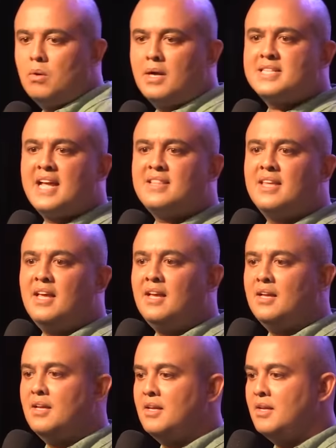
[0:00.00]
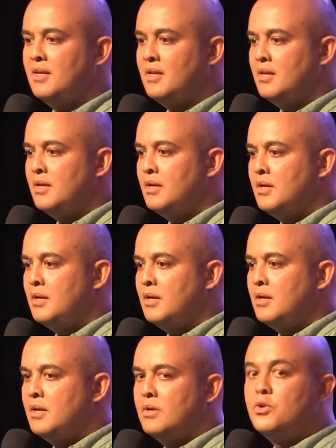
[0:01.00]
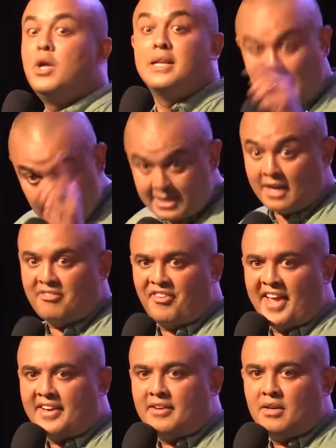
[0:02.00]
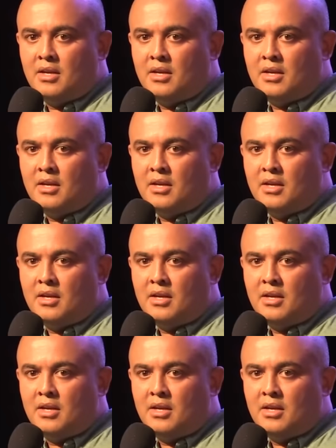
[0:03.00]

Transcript: what's that thing? You still got Viet?